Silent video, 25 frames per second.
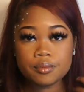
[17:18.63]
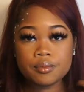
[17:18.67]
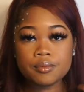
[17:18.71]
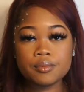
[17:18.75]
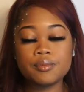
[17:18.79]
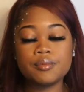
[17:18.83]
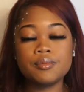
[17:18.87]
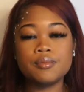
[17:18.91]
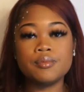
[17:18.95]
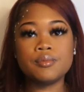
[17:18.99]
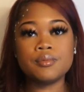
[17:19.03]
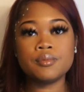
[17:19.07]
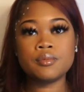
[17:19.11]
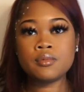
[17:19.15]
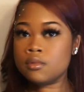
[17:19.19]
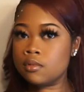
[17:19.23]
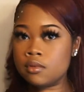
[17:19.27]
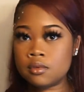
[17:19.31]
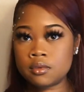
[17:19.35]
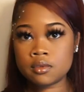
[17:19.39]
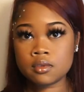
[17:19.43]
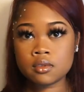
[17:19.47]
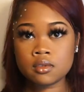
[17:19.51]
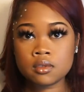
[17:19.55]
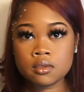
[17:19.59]

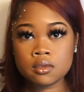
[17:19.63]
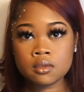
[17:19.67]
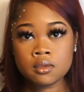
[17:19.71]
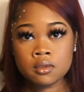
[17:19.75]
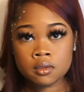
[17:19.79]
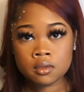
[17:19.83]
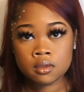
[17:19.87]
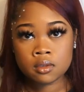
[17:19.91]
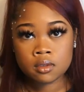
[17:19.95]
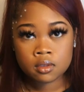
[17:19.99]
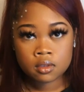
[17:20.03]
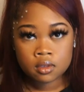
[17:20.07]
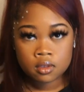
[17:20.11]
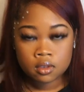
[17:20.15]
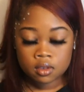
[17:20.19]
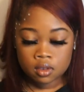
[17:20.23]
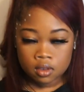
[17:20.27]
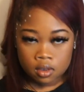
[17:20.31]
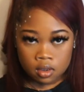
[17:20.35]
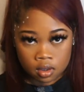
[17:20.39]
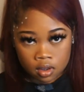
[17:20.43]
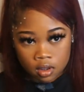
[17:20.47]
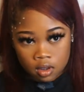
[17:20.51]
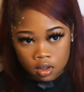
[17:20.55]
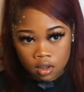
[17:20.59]

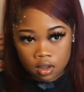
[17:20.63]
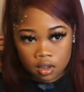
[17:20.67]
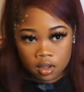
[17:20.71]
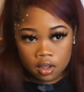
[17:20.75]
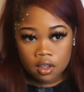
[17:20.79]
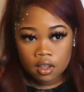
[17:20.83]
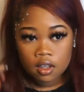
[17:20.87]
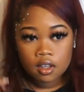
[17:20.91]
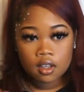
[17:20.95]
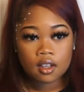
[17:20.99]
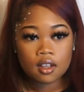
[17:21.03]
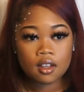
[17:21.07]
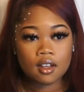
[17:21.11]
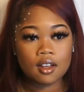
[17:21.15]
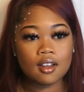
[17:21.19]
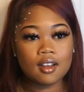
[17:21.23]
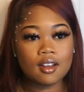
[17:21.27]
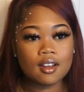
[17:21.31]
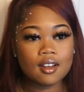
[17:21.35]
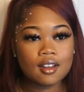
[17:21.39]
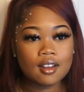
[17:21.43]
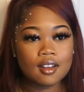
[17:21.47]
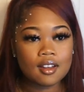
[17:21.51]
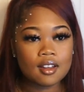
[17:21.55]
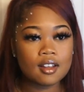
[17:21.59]

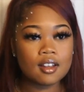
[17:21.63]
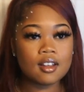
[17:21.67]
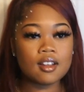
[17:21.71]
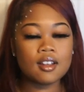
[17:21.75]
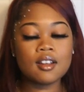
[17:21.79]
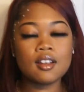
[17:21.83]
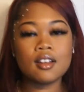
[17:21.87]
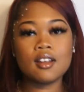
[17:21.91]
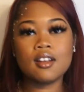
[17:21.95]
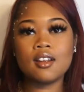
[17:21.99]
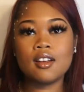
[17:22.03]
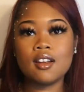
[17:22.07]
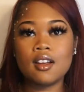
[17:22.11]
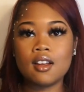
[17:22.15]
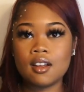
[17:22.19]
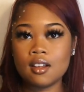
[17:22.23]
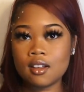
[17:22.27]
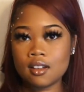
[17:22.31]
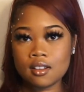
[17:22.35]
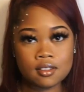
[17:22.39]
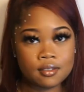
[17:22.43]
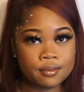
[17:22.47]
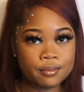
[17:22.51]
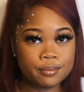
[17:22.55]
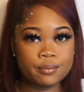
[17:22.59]

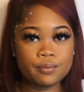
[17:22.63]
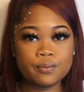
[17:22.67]
[no speech]